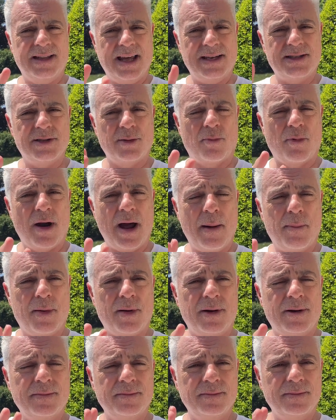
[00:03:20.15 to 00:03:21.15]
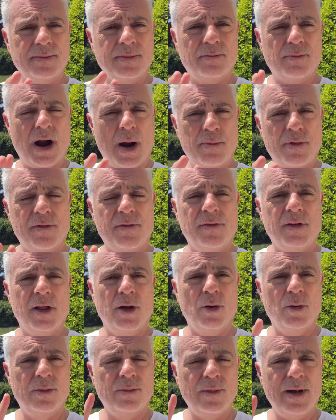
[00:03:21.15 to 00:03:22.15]
That's the proper
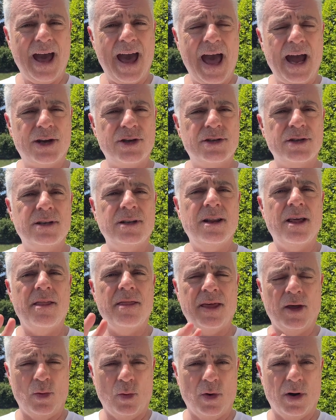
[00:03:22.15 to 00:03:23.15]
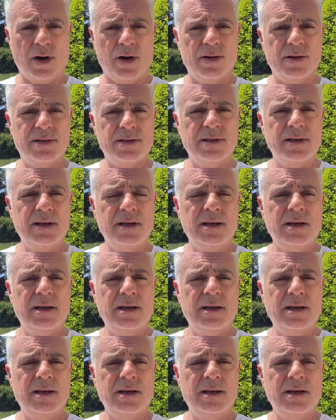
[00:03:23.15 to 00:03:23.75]
flow. Action, then words.